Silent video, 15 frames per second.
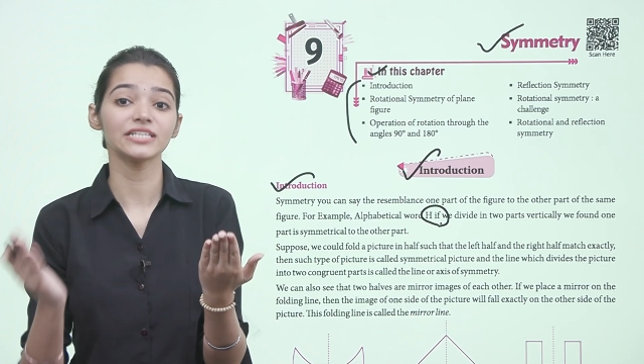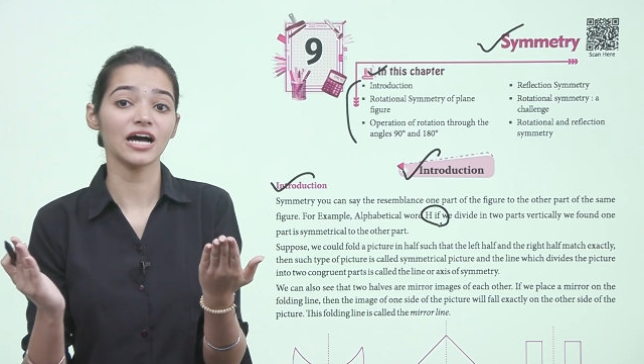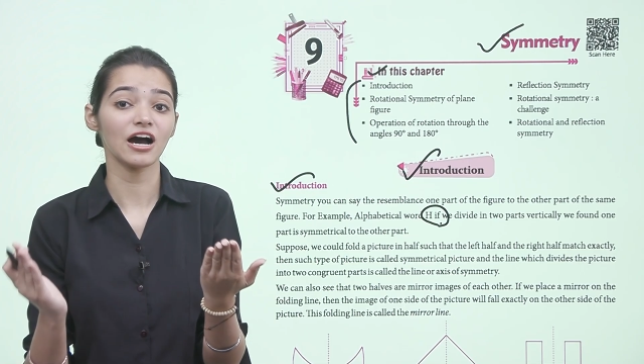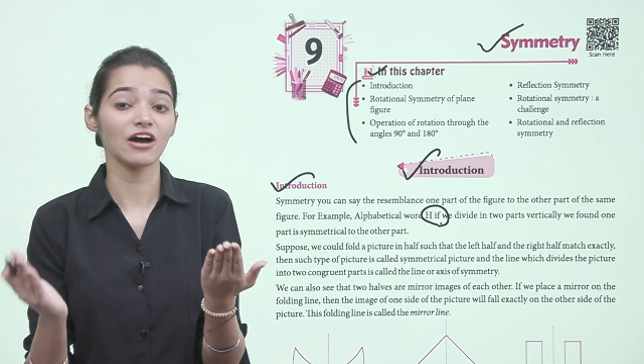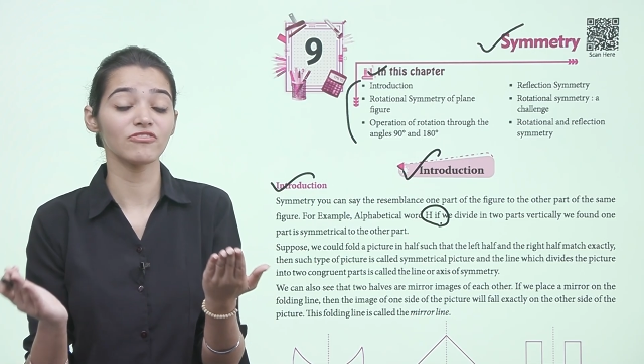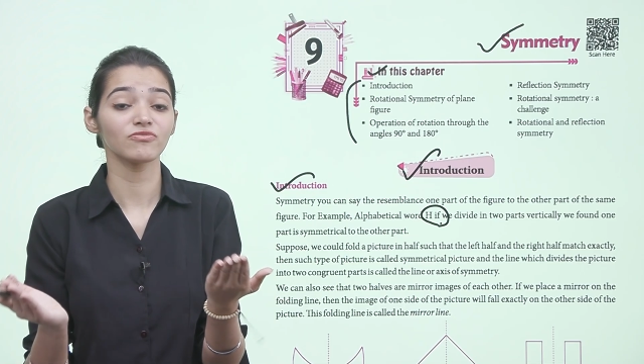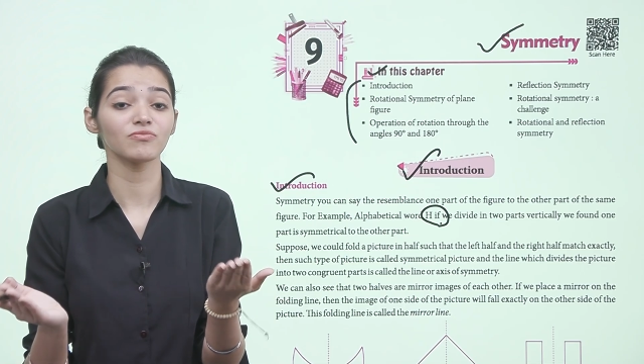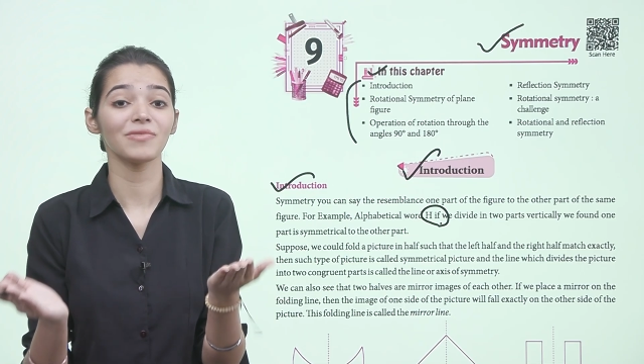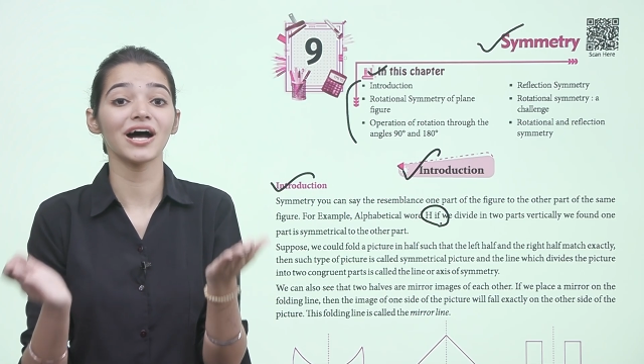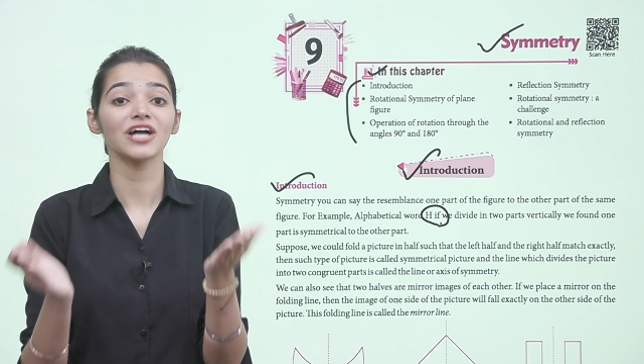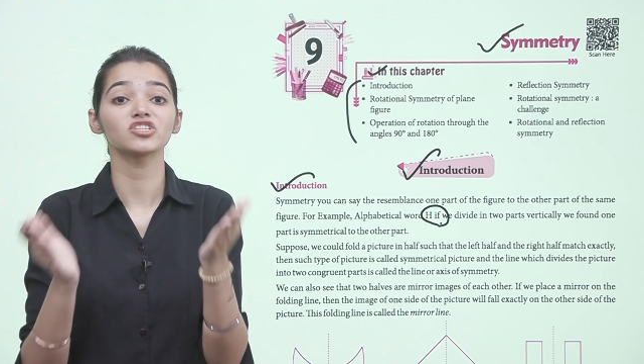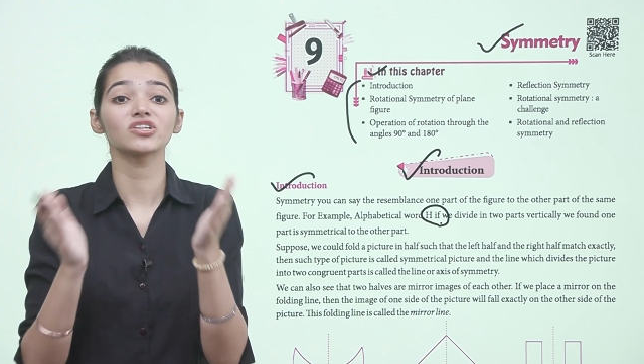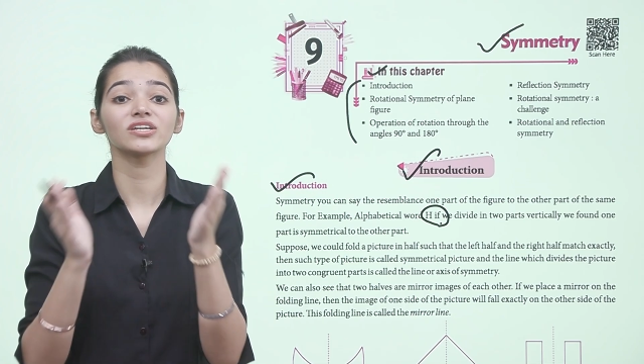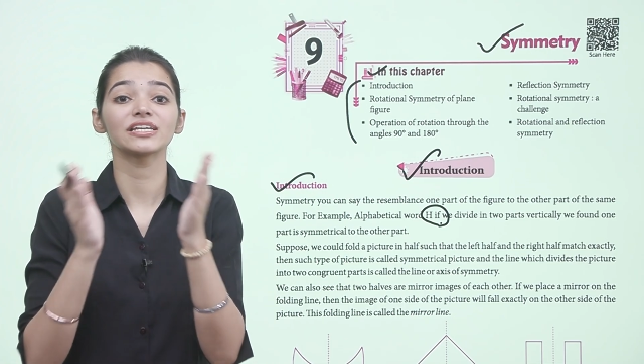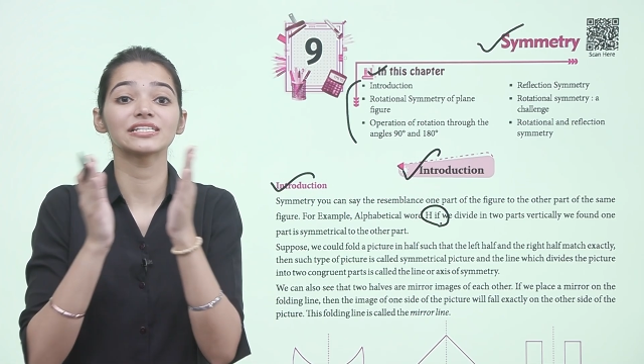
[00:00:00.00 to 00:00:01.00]
half
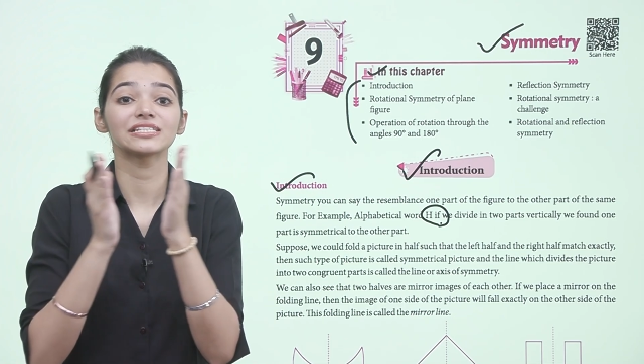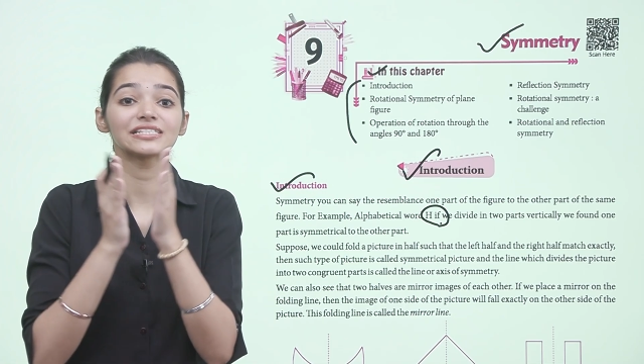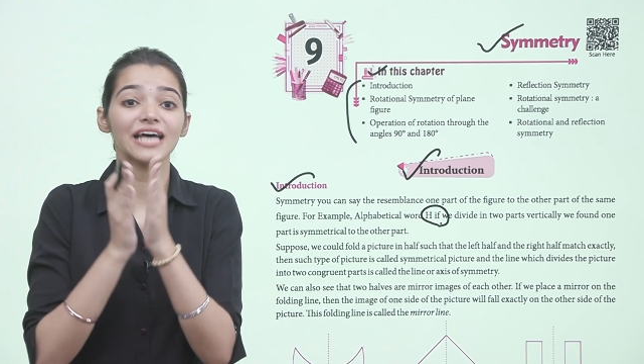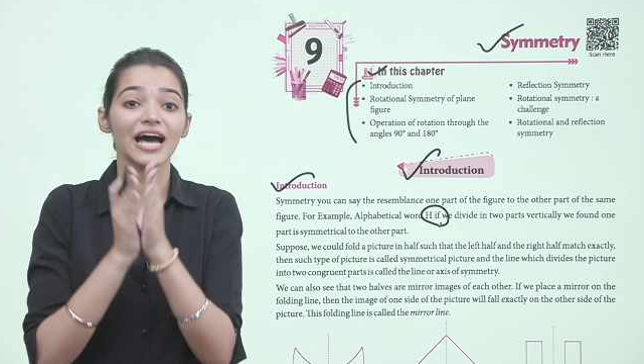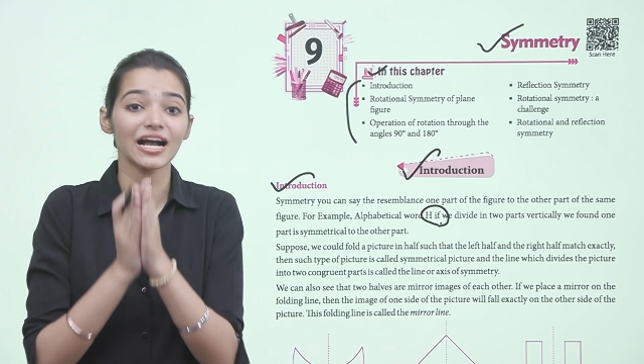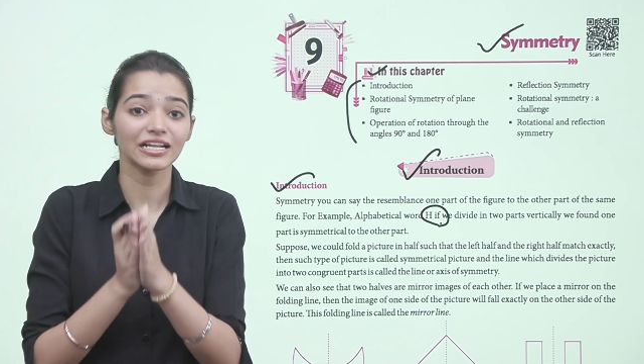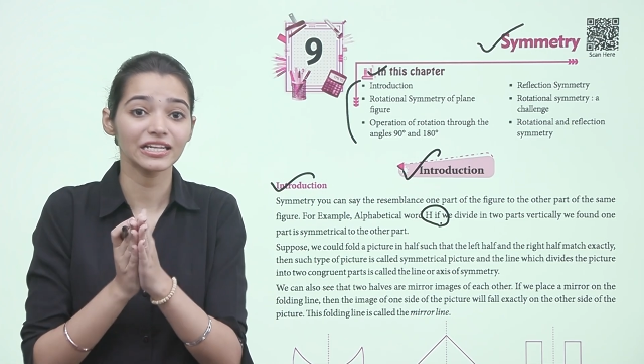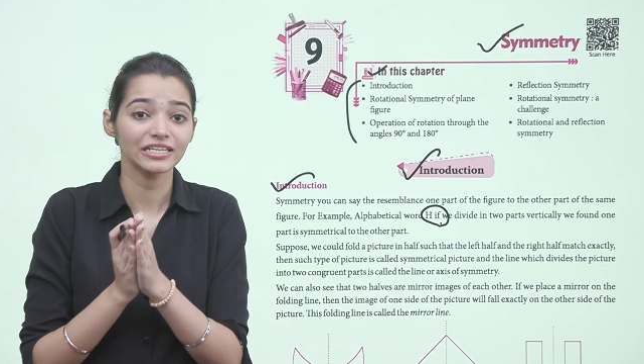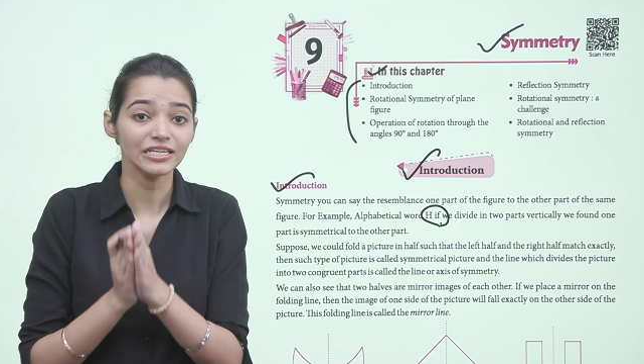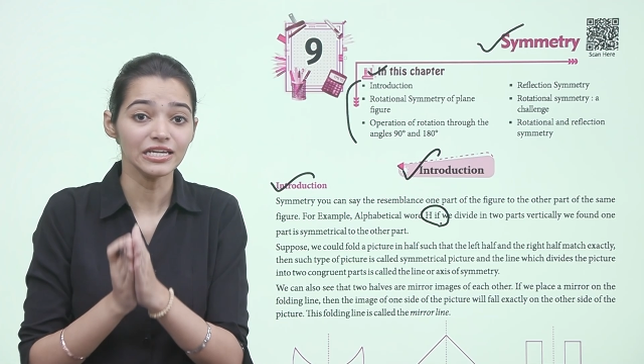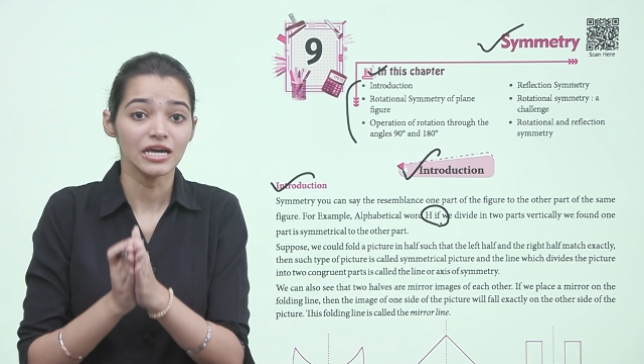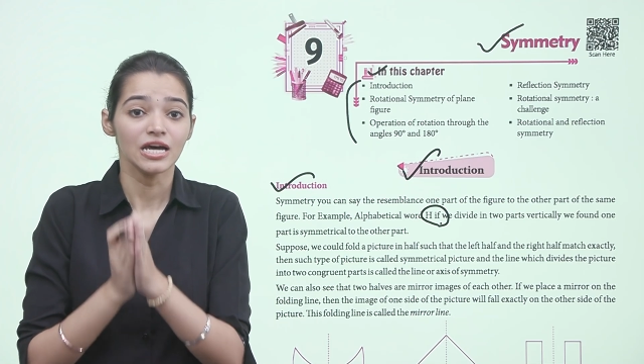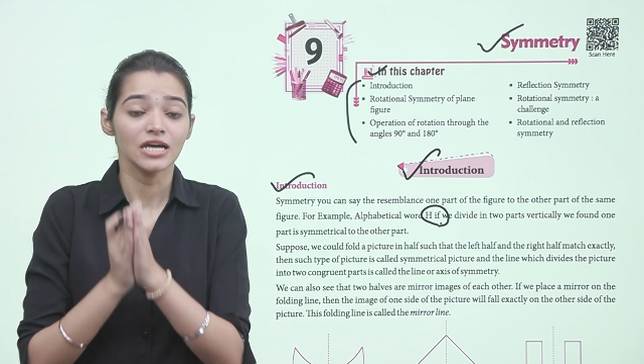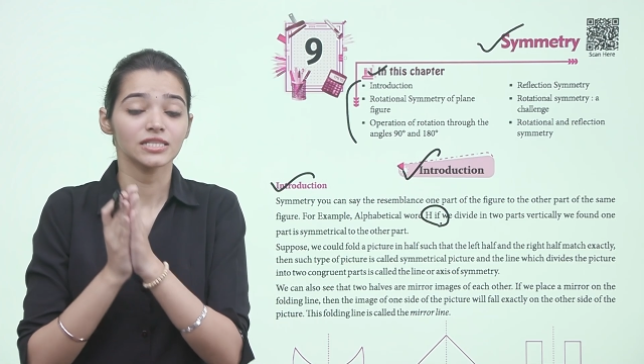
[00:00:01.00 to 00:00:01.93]
match exactly,